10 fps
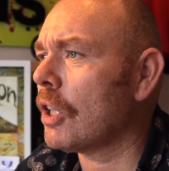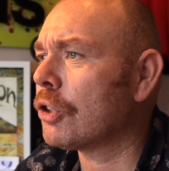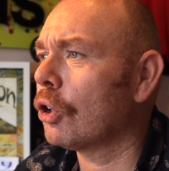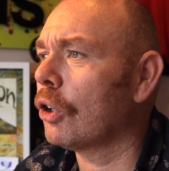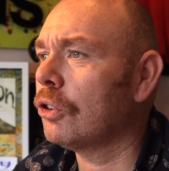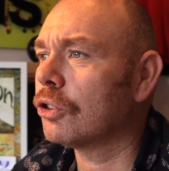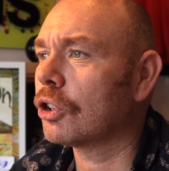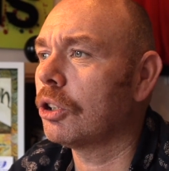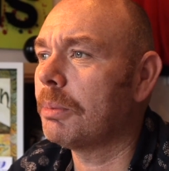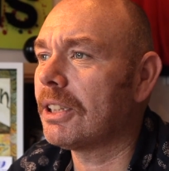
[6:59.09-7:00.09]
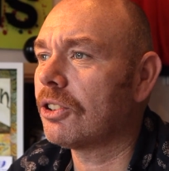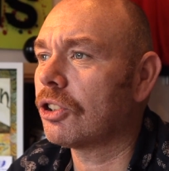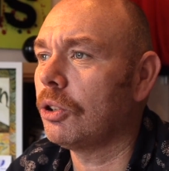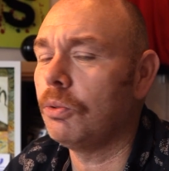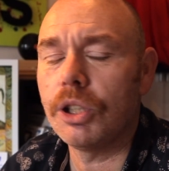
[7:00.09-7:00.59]
So, those are going to be the
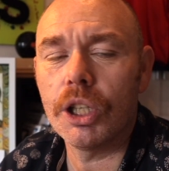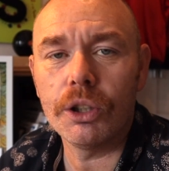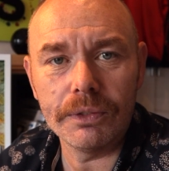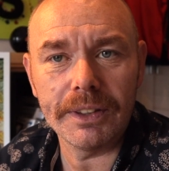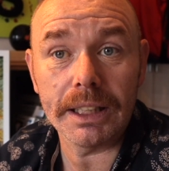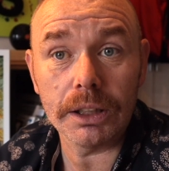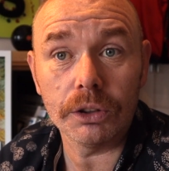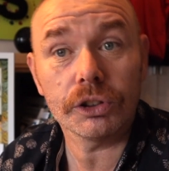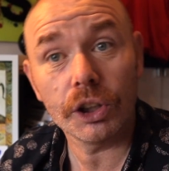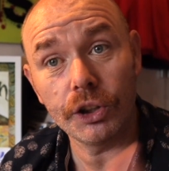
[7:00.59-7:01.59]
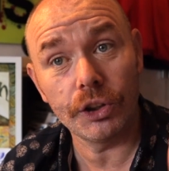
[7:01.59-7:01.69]
two new videos.